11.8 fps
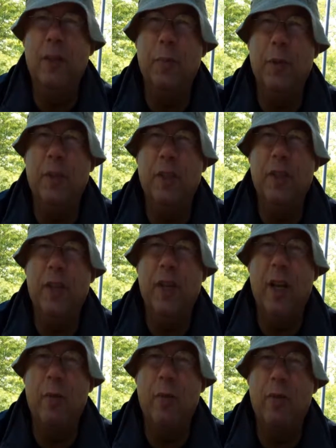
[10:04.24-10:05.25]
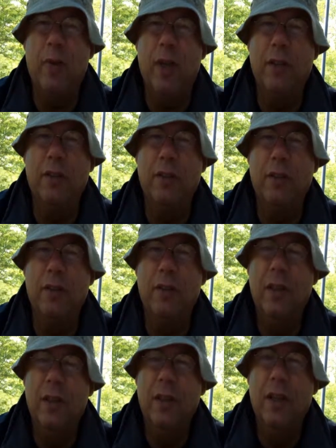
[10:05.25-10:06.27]
experience to get out with friends
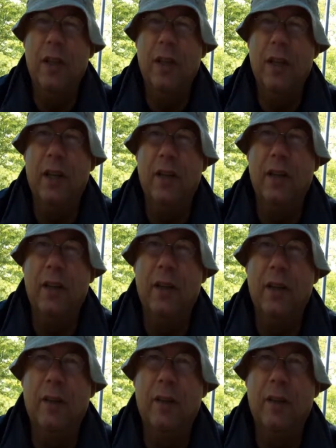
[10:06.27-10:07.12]
and